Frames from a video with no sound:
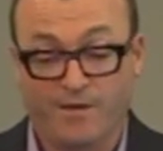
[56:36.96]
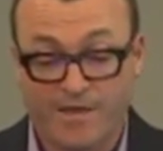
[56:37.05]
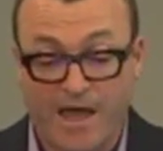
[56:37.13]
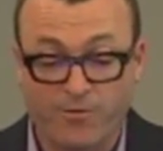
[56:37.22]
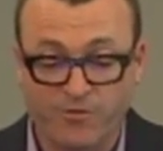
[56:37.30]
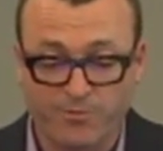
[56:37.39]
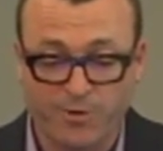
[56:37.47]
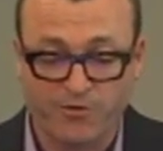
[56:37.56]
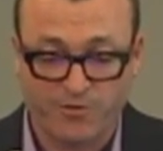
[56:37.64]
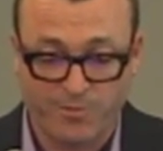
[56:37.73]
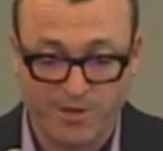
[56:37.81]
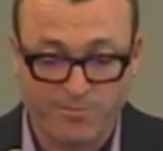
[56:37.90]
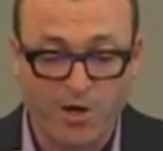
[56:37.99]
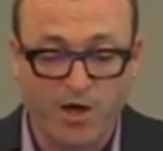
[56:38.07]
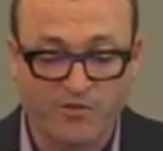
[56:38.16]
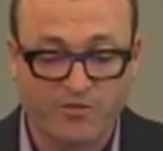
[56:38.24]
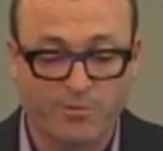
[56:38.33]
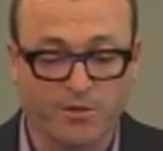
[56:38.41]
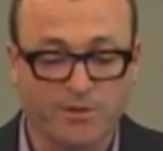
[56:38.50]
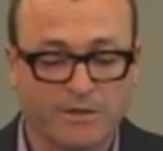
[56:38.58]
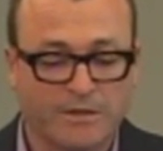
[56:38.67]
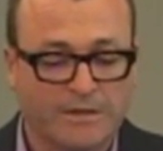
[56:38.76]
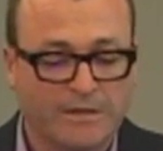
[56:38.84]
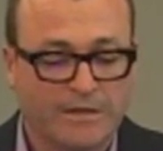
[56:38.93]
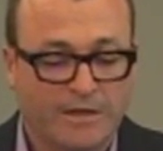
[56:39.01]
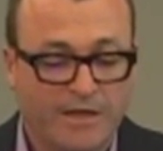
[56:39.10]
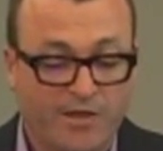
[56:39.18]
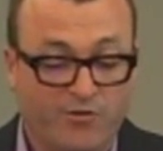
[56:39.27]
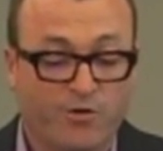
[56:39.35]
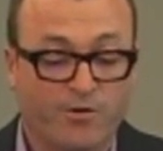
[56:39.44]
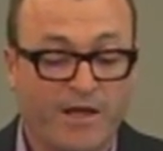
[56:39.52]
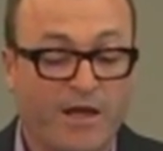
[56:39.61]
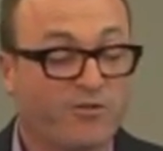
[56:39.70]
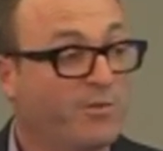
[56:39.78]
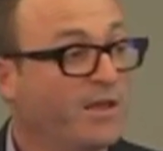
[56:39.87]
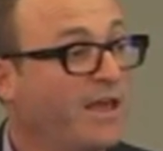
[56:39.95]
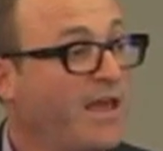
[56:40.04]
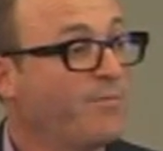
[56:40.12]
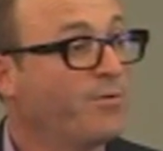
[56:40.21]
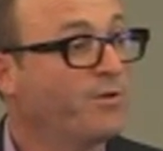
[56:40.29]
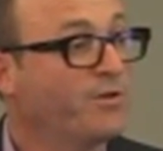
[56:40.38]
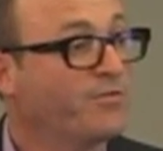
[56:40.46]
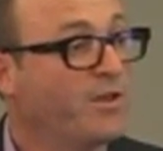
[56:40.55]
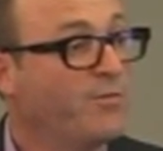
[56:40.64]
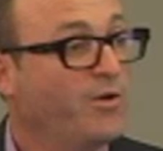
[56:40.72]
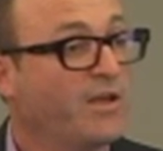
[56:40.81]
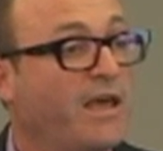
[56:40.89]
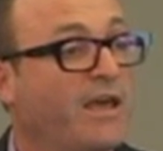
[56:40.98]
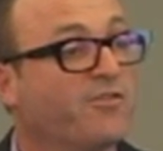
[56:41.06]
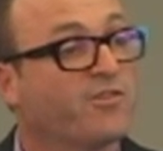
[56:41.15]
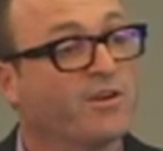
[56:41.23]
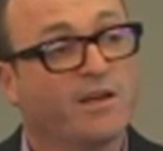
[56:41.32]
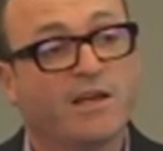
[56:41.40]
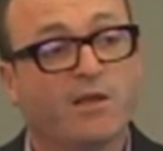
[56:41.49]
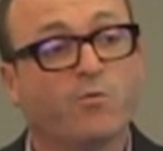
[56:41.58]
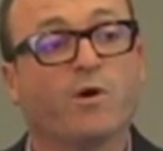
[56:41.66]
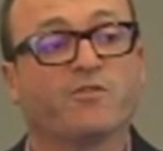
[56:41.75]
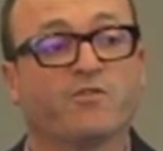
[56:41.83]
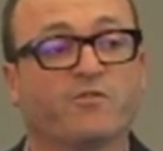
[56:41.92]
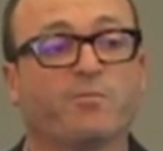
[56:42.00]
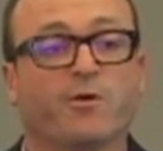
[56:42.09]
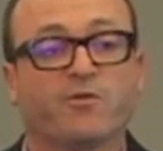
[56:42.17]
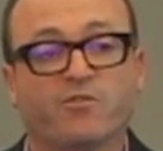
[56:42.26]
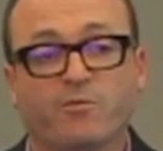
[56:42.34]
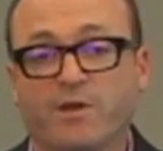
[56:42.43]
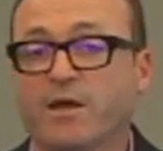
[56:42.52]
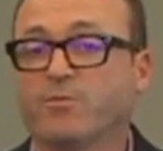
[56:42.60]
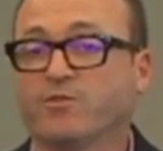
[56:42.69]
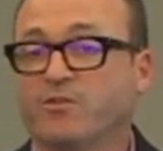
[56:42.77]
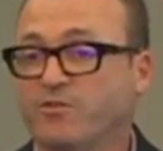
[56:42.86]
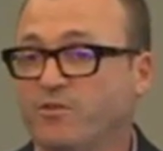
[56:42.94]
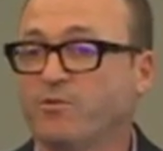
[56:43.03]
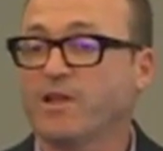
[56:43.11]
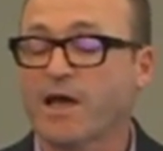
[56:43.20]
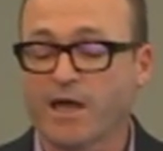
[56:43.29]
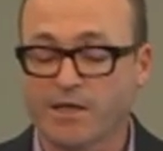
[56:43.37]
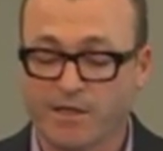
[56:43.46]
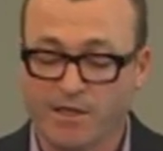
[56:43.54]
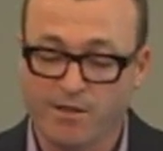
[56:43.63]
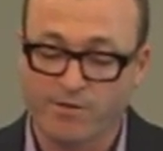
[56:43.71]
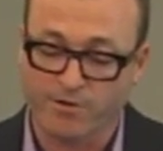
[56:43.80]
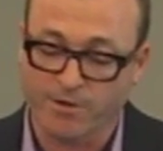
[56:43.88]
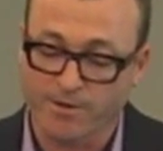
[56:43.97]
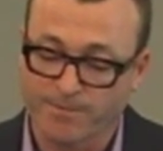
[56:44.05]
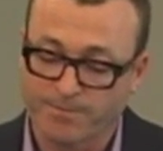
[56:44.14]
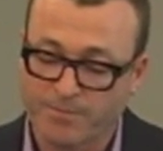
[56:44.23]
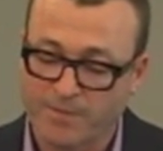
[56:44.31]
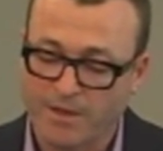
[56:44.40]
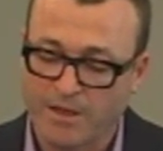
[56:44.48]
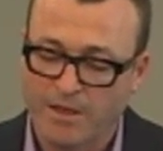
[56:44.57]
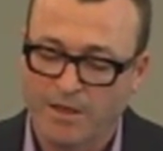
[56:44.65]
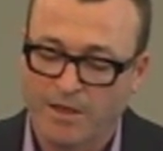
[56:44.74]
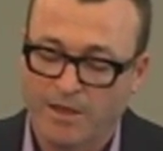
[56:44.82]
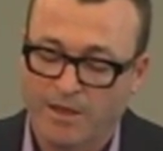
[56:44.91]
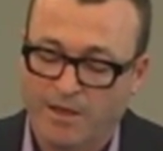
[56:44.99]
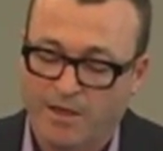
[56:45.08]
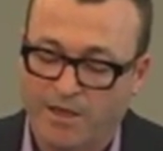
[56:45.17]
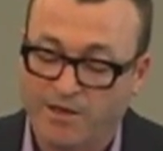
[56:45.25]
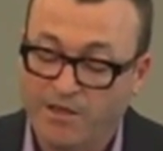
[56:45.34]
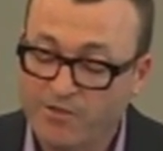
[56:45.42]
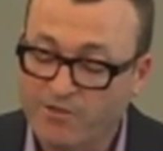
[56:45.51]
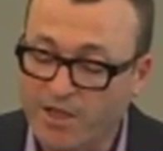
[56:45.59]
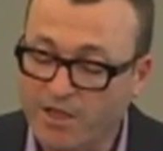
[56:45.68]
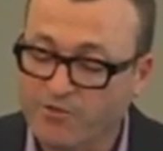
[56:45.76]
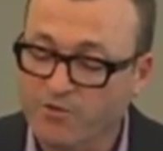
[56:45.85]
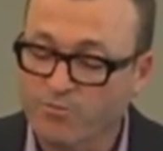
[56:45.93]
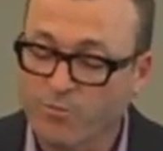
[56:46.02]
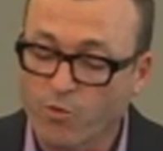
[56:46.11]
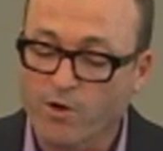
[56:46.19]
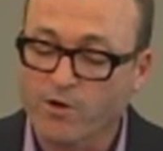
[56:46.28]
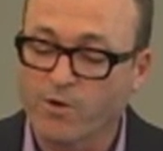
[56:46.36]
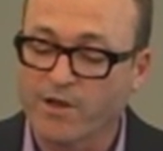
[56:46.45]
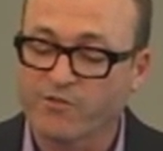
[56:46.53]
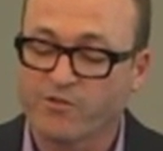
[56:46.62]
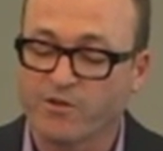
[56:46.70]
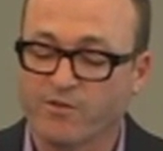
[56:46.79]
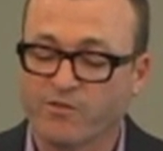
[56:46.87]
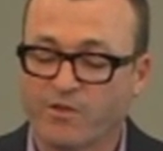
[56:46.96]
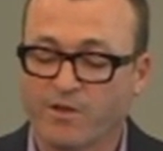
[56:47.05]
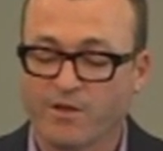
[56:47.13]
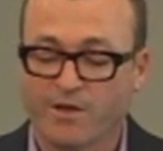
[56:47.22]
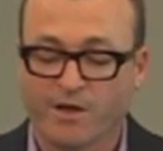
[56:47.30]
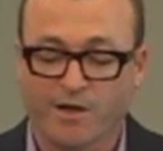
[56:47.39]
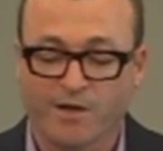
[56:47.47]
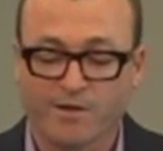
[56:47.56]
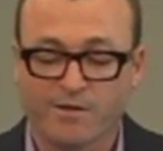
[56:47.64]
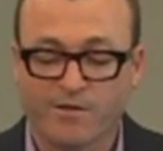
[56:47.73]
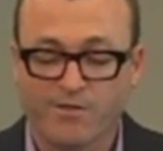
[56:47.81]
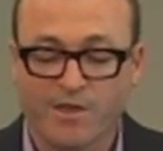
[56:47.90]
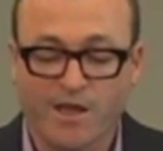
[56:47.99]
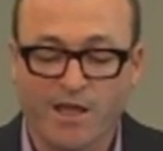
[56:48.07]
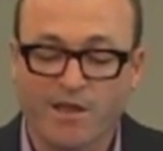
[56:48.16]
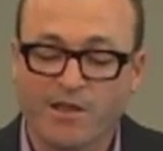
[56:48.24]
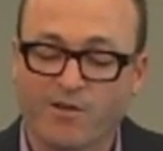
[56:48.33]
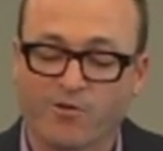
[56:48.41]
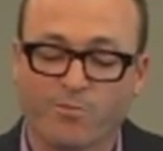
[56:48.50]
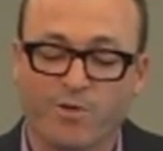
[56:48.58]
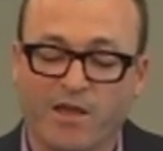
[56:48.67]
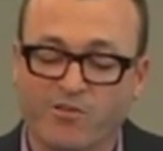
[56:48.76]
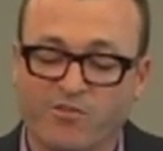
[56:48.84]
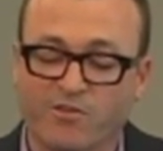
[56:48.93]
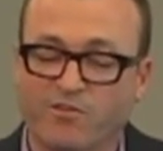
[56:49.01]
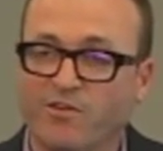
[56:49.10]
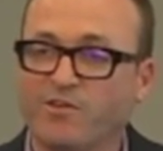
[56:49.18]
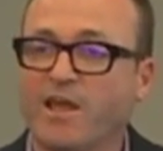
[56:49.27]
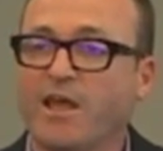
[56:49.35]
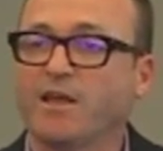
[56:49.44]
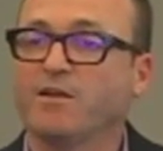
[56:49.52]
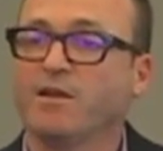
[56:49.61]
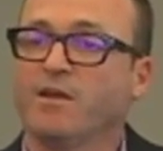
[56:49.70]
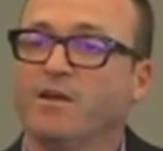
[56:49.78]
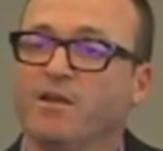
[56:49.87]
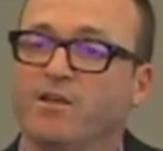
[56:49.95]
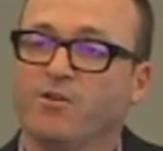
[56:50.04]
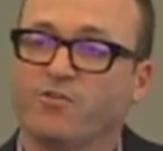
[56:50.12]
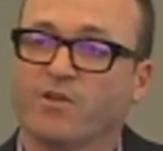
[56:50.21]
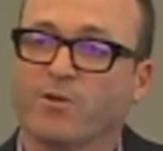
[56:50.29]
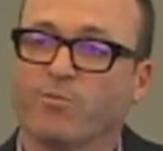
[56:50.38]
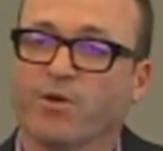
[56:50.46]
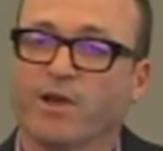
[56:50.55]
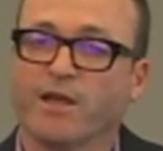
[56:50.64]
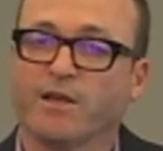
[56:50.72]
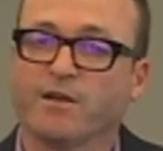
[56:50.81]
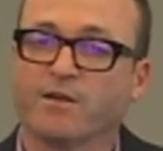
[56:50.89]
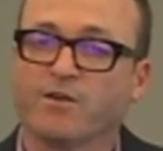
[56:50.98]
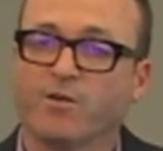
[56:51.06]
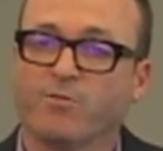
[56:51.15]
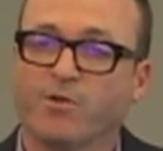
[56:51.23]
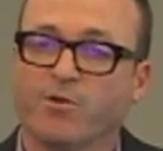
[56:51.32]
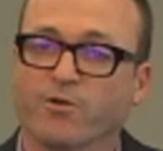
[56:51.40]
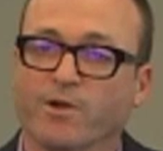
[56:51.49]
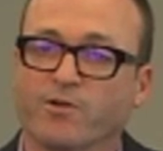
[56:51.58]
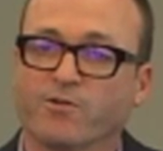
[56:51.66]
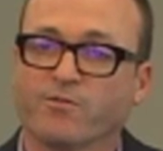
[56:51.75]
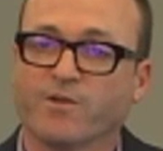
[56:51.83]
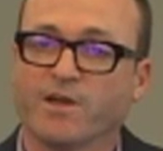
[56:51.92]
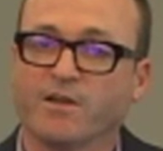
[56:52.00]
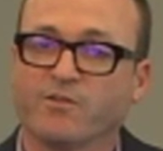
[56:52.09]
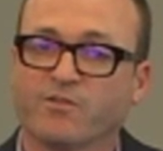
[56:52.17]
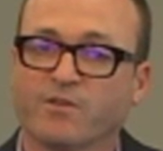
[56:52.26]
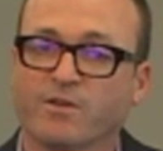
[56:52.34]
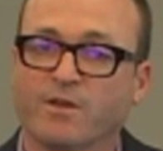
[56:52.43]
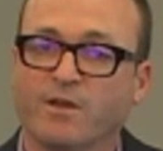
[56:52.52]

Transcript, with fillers: That was supposed to be impossible. He turned out to be capable of communication, and he wasn't supposed to be able to do that either. And he's answered more questions uh, than any other patient to date using a brain-computer interface.